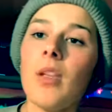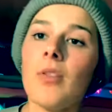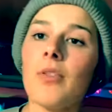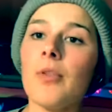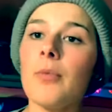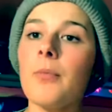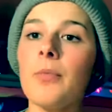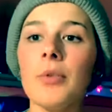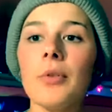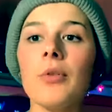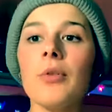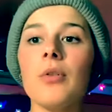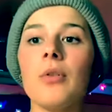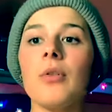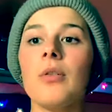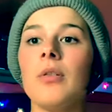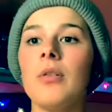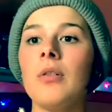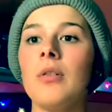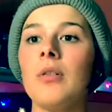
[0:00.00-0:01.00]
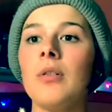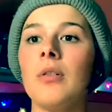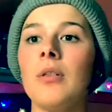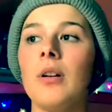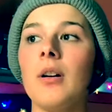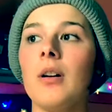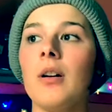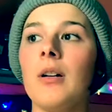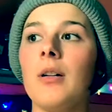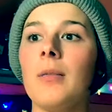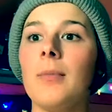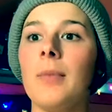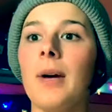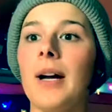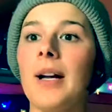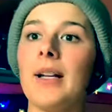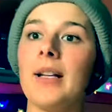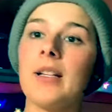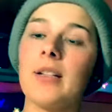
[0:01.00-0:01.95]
the mural I